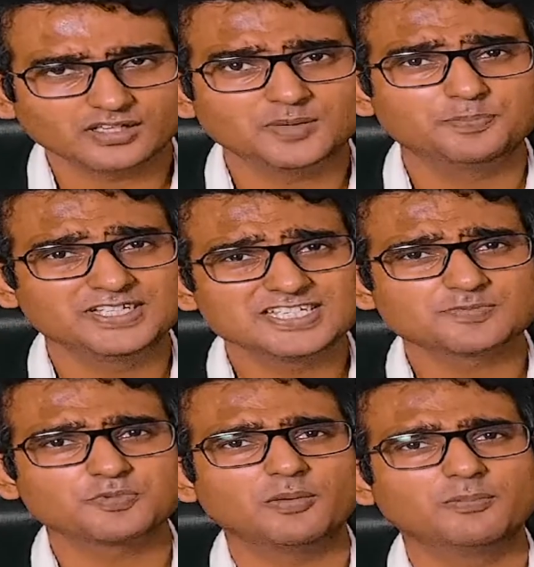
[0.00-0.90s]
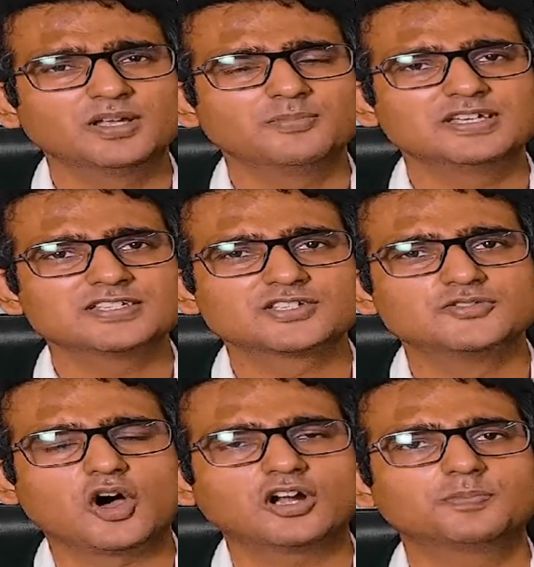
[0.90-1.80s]
the biggest problem is
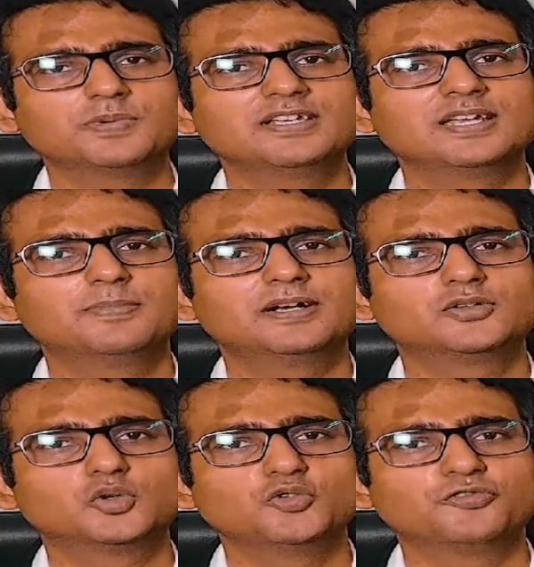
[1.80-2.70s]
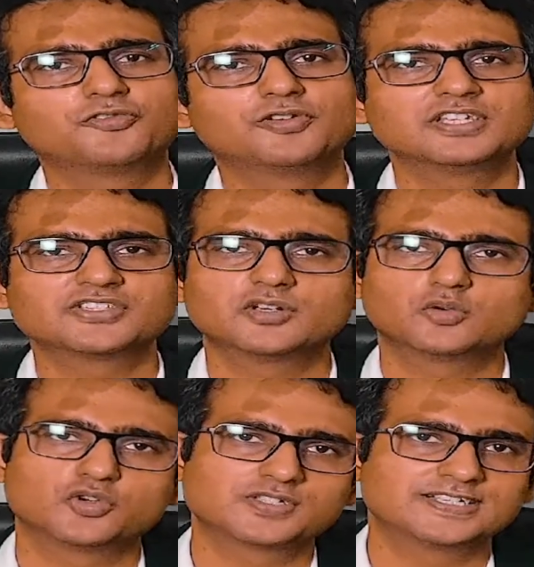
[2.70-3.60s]
not being able to finish the
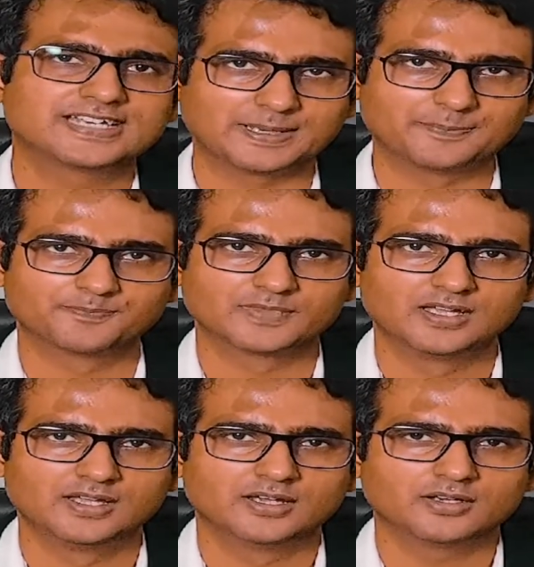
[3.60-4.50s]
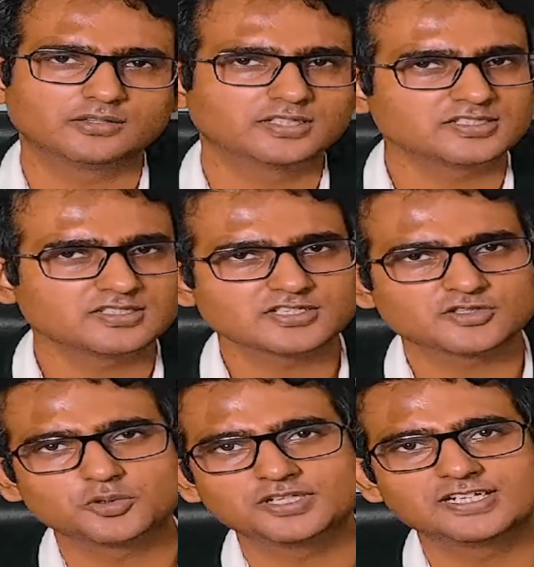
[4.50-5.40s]
course in time. Now, this is a
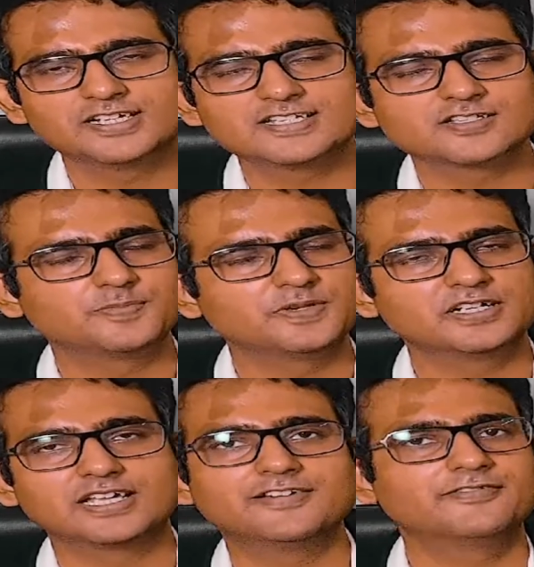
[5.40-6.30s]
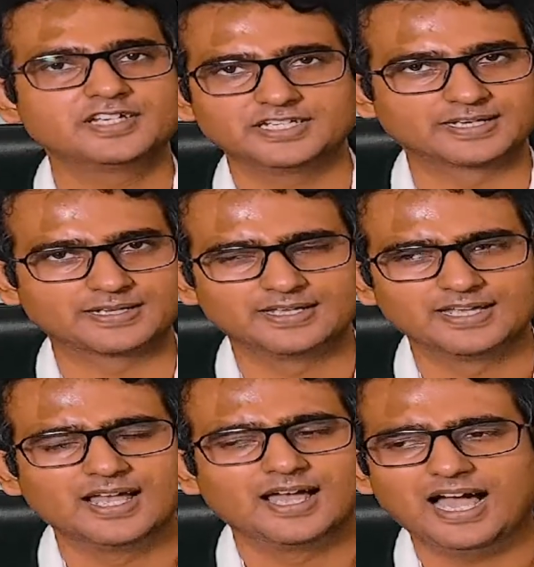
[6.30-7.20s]
story that gets repeated every year,
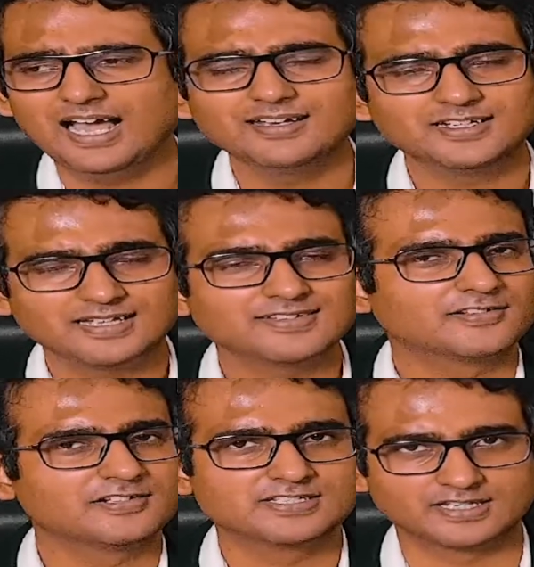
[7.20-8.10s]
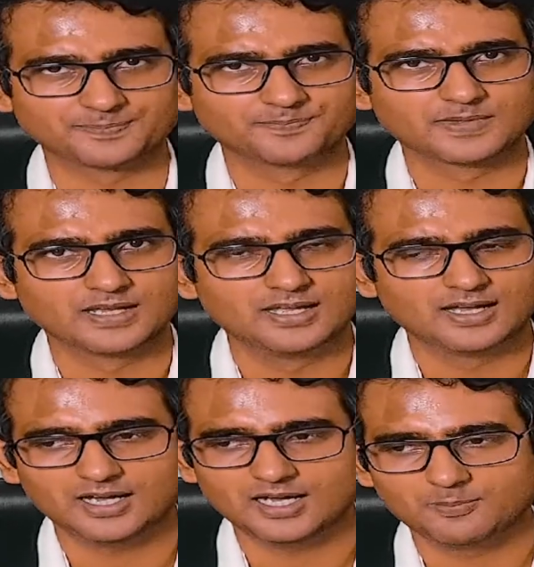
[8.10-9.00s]
and it has a reason.
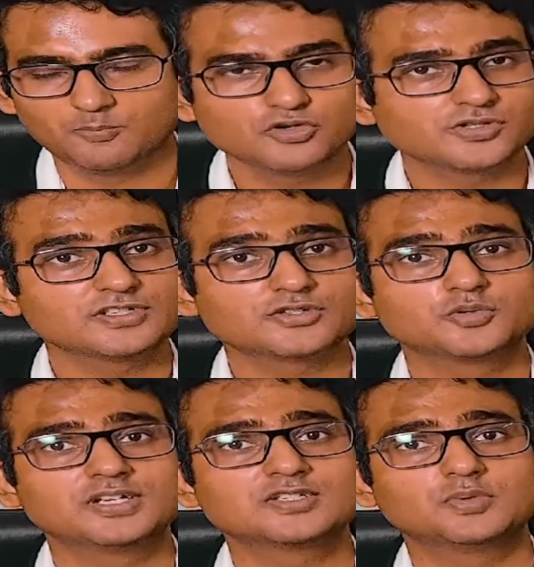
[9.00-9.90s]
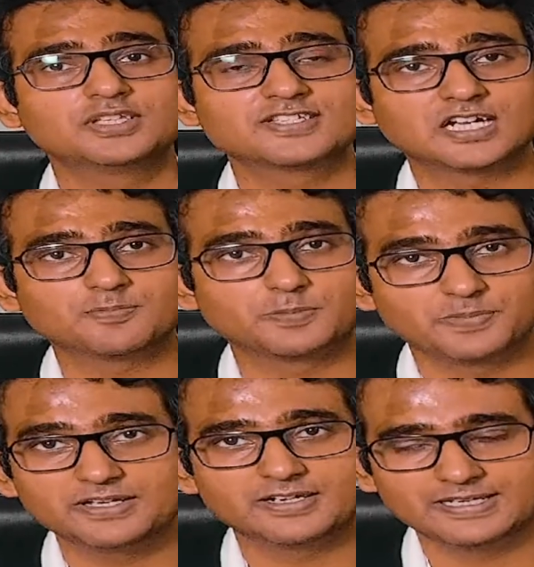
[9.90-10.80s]
Uh, most of the students, when they start
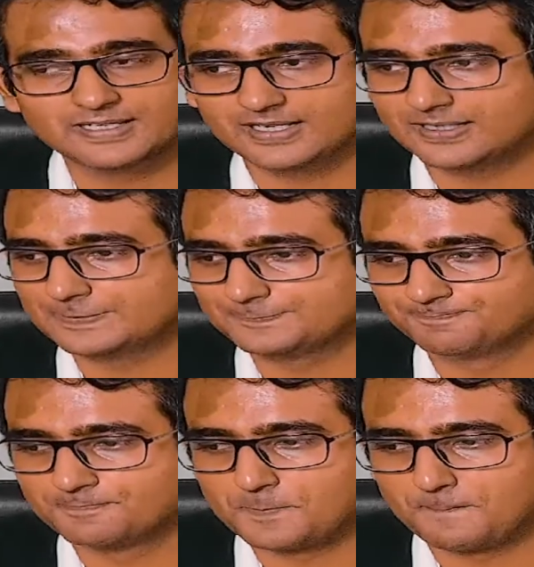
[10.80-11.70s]
preparing, uh,